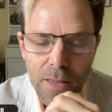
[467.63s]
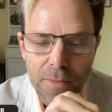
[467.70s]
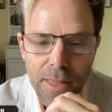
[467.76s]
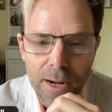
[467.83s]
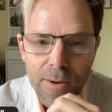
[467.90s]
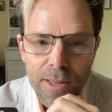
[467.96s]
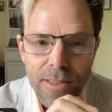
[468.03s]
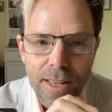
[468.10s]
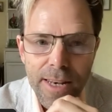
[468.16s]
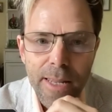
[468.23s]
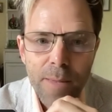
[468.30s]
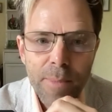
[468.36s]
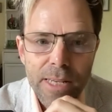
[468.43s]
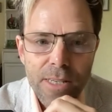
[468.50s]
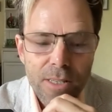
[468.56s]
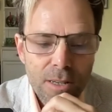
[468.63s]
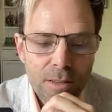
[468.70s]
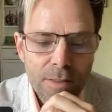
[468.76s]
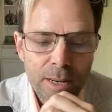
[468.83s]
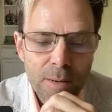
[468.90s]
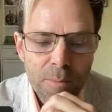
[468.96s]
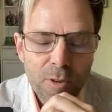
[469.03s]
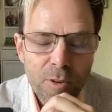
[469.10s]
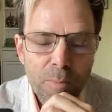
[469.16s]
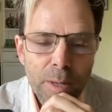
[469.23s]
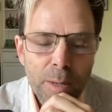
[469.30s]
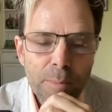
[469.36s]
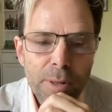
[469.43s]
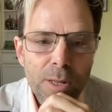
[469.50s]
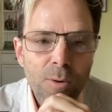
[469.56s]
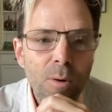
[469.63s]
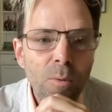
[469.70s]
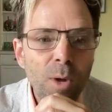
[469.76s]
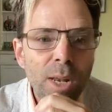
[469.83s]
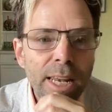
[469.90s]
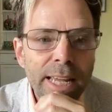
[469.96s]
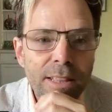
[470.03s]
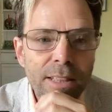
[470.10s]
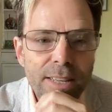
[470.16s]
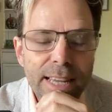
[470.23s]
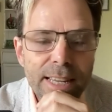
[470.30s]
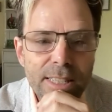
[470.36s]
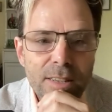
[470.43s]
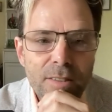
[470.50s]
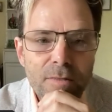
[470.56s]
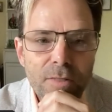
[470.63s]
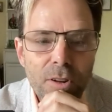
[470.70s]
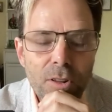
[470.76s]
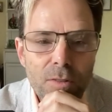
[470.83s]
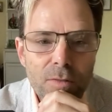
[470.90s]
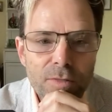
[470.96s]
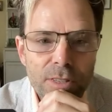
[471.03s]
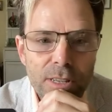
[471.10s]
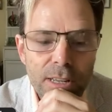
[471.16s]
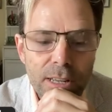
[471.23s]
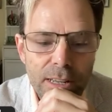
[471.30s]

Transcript: there is a limit to the number of people who are willing to get involved